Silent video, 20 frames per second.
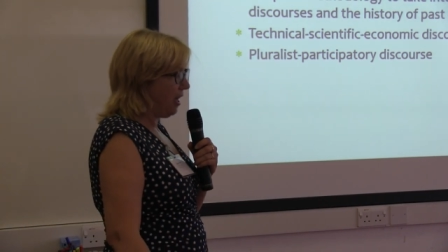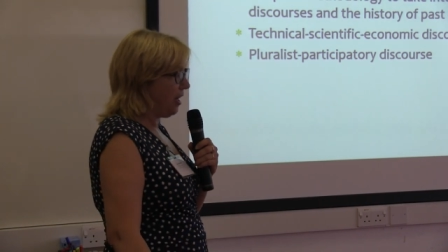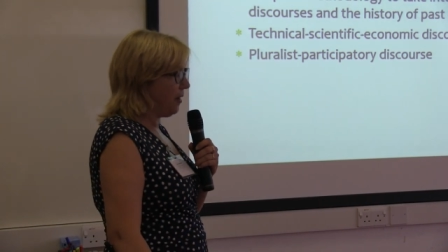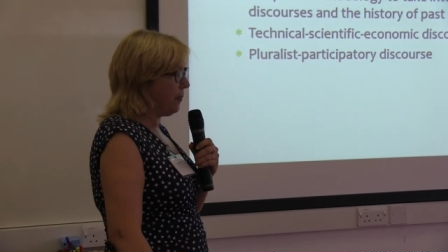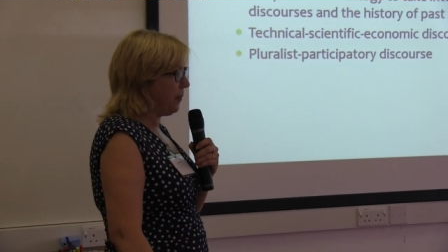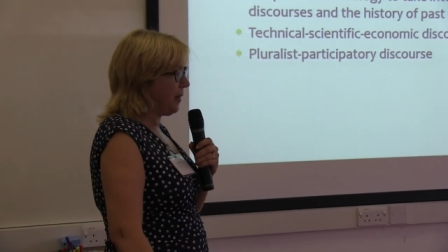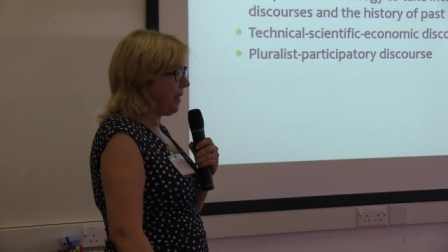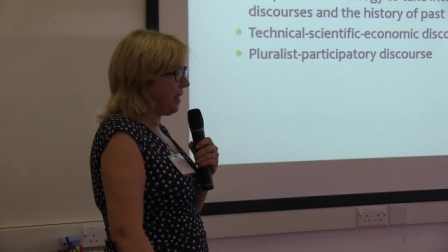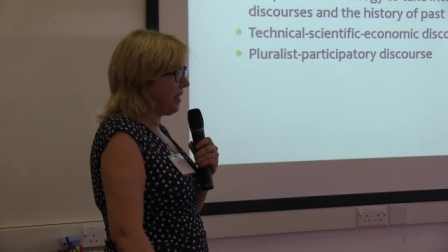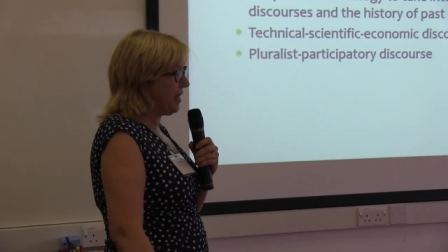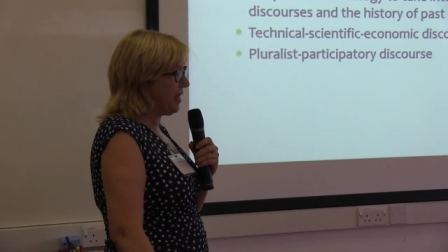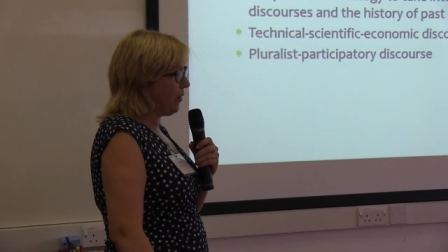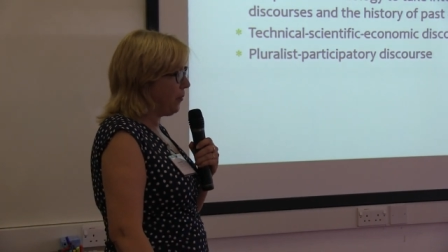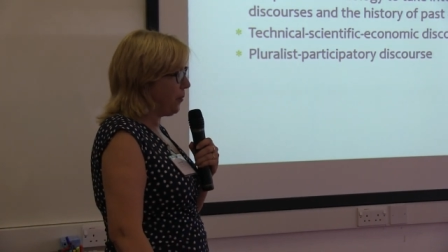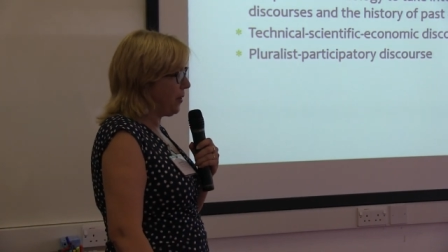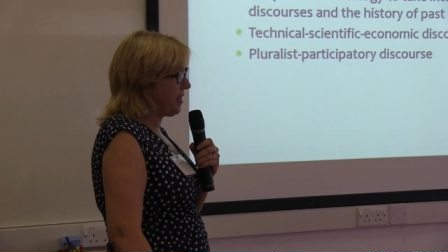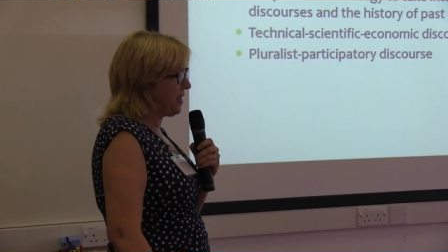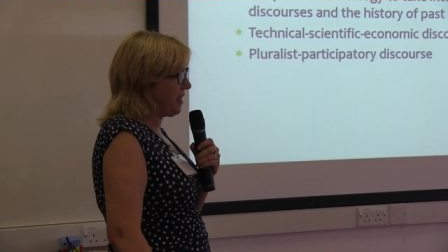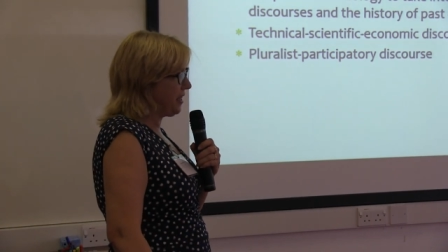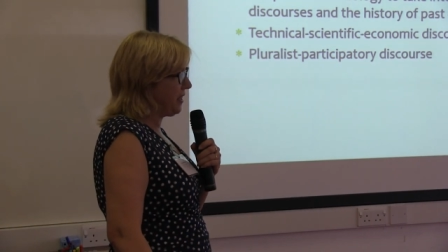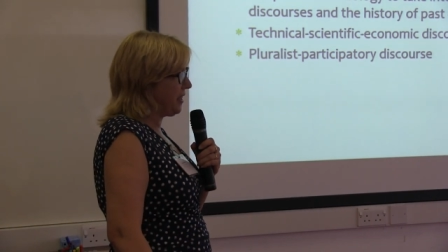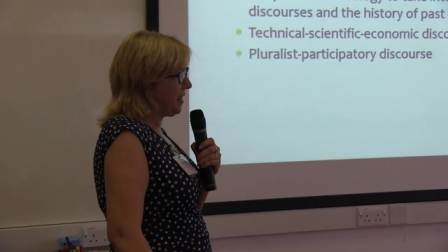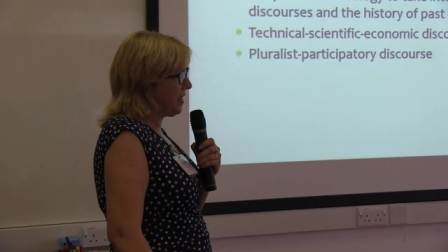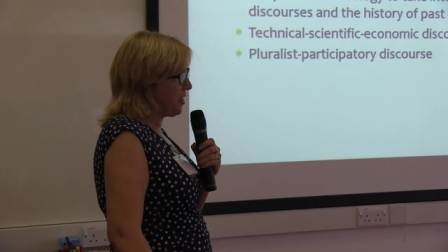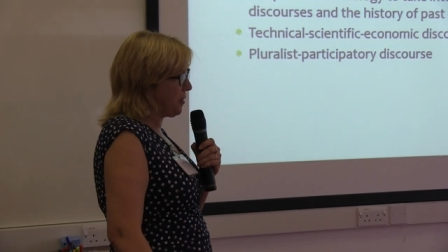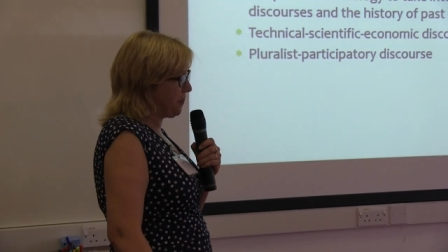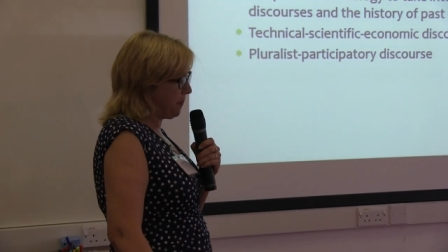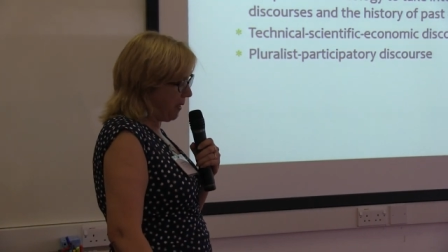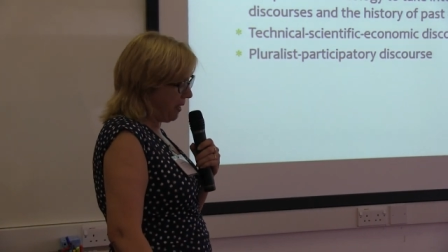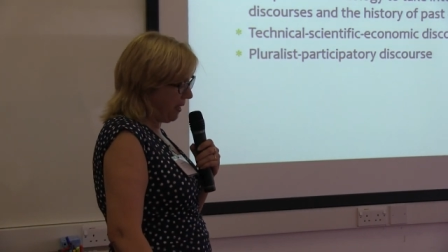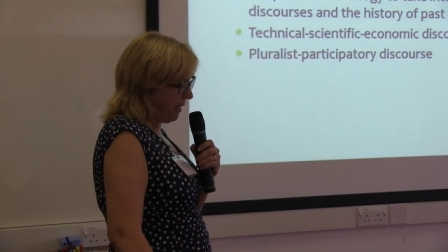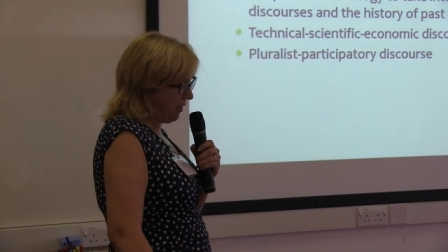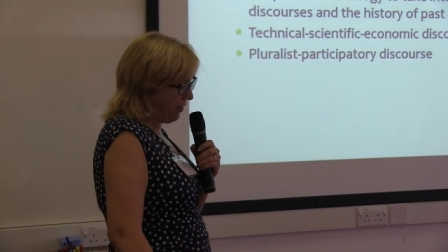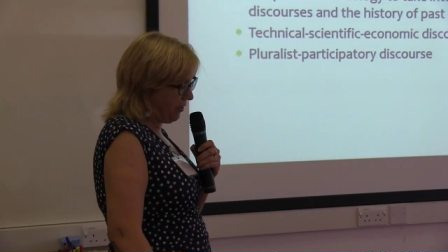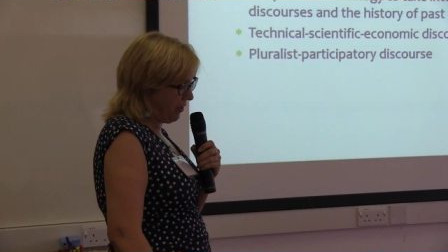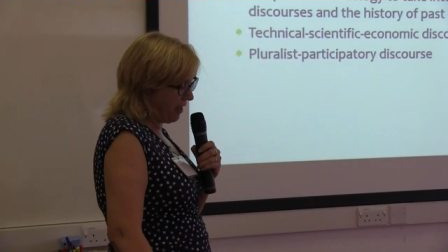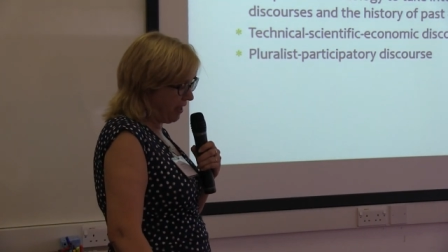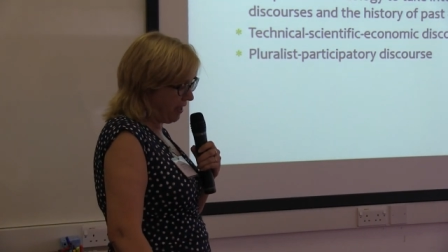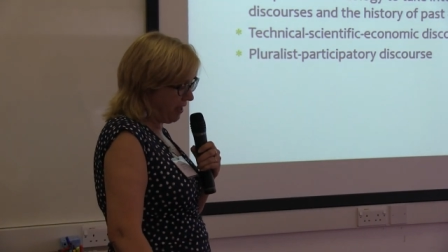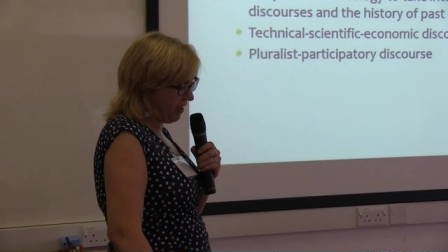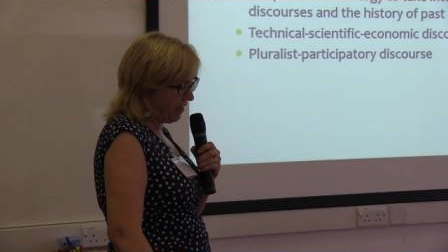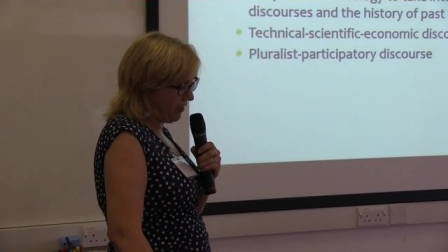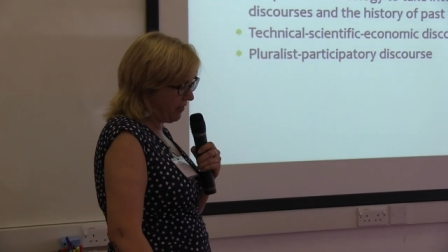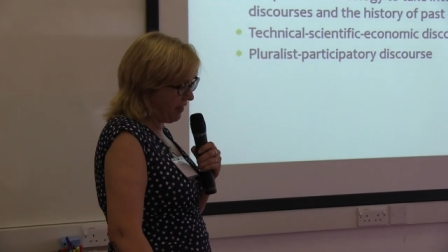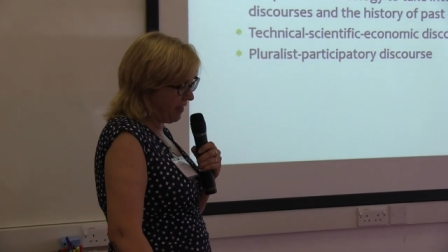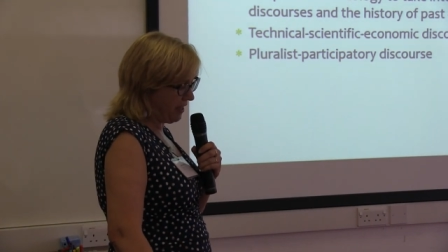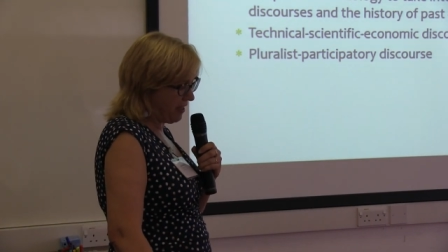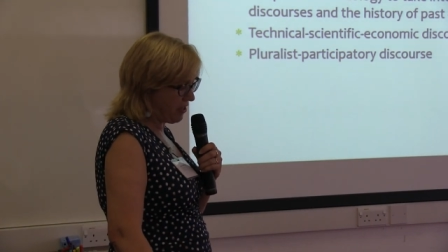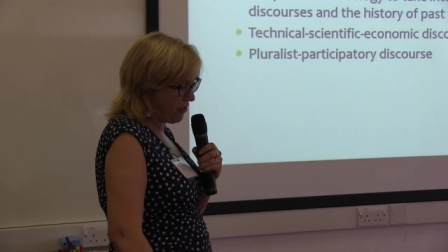And we, we did this by looking at the